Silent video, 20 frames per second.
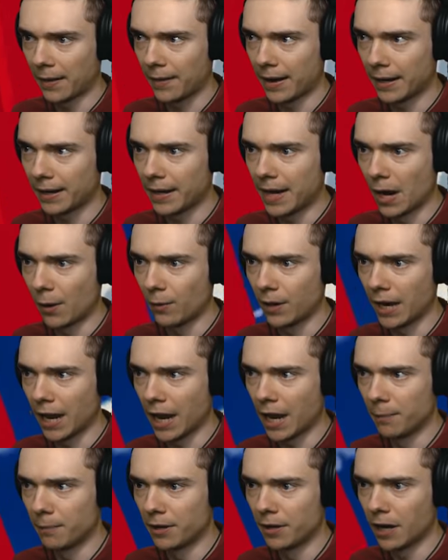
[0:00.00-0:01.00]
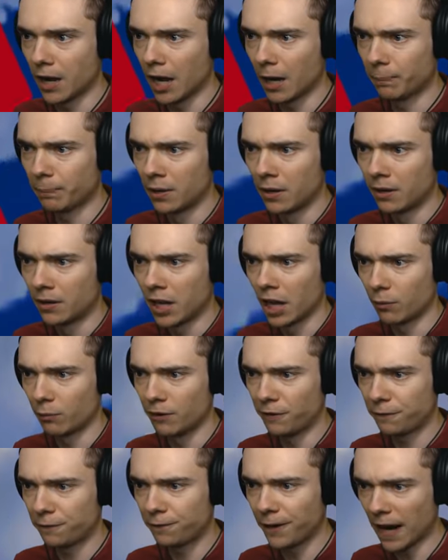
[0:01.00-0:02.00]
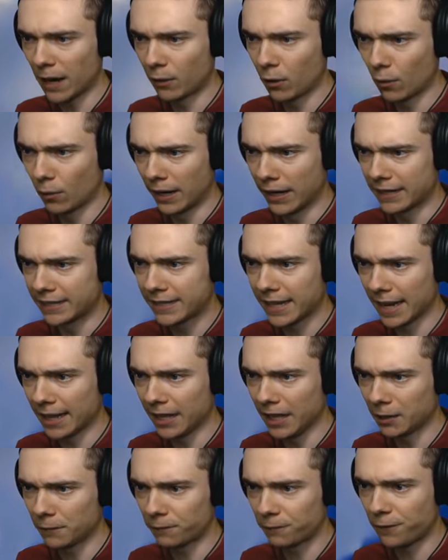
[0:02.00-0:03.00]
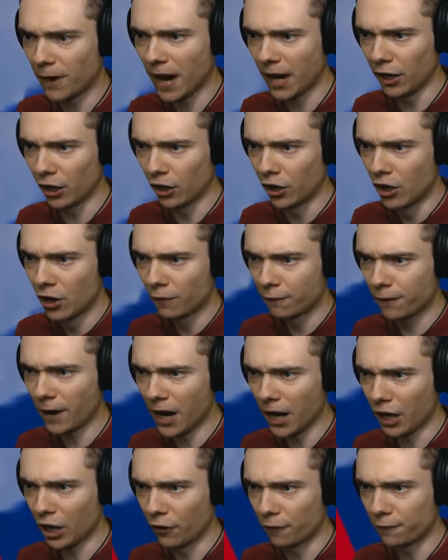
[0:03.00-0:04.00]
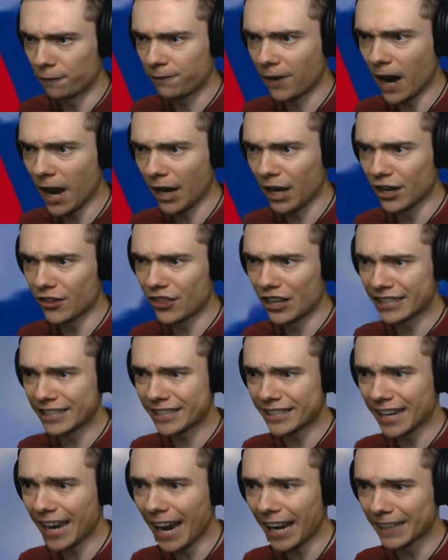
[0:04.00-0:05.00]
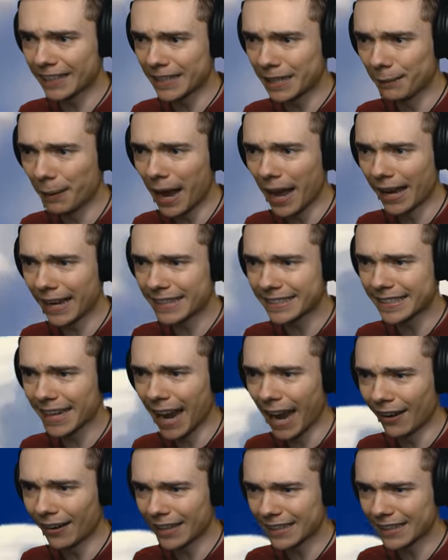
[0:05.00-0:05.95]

All right, and now we aim it up. And we fire away. Is that it? Fire! Fire! Fire! This is it! Come on, let's go!